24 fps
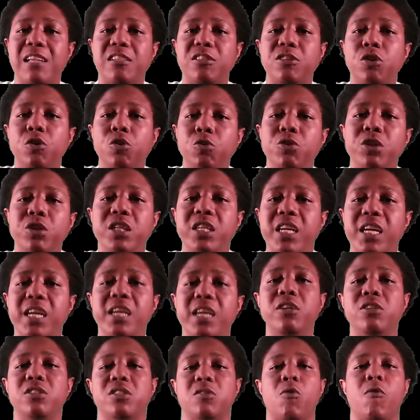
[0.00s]
2
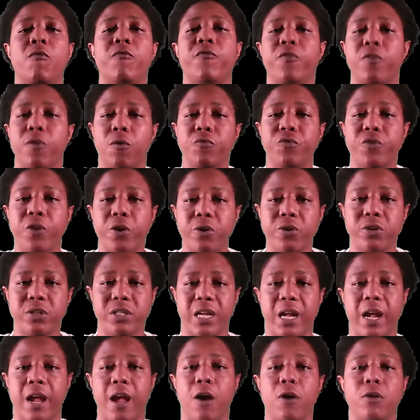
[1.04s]
years on third
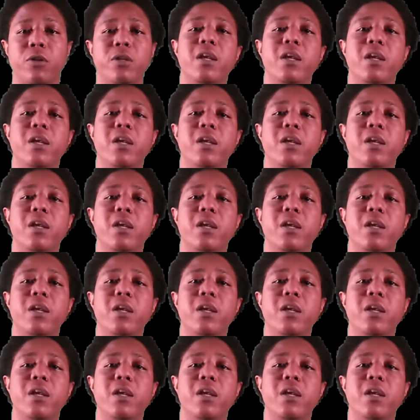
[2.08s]
down,